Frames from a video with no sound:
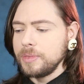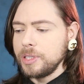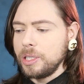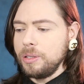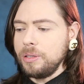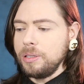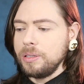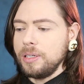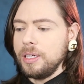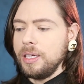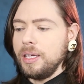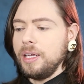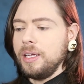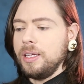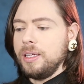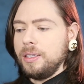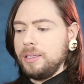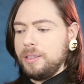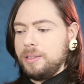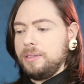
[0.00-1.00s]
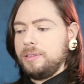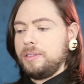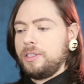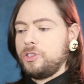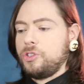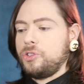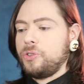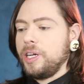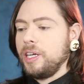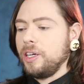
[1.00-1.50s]
Oh, the
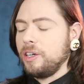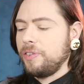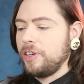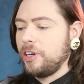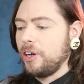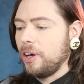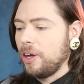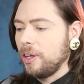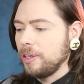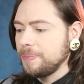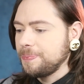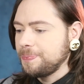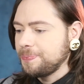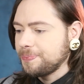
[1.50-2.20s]
drink of it all.